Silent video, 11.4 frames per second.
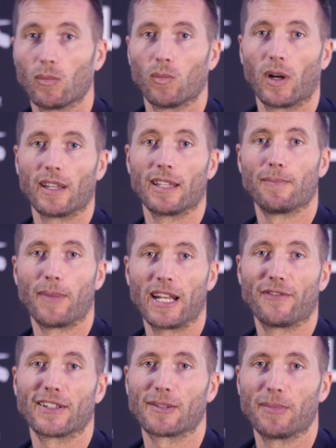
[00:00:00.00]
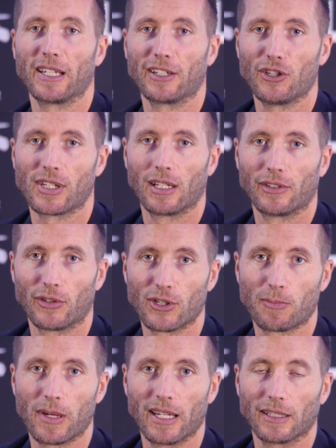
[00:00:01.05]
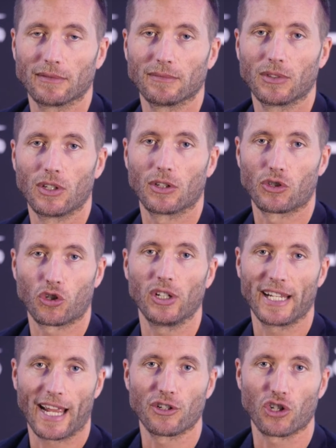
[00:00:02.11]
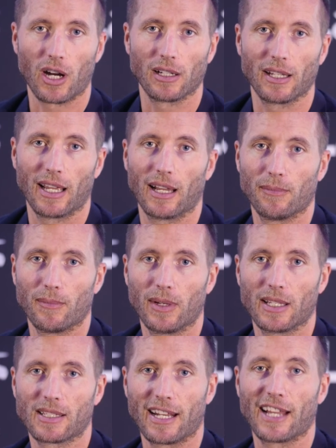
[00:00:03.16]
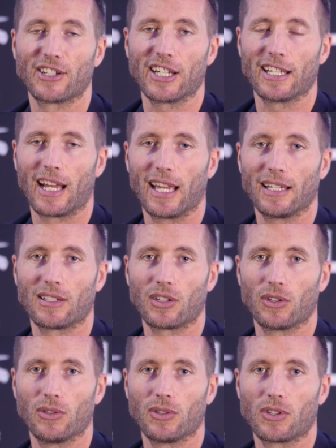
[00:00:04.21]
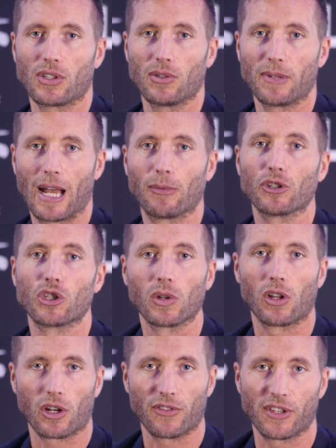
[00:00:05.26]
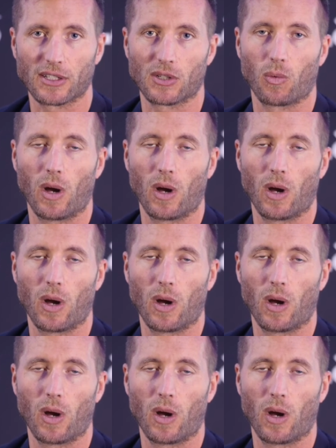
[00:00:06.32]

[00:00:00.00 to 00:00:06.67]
one of the benefits of being a New Zealander is being you know, truly agile. Um, it's in our DNA to, to be able to do a lot of things at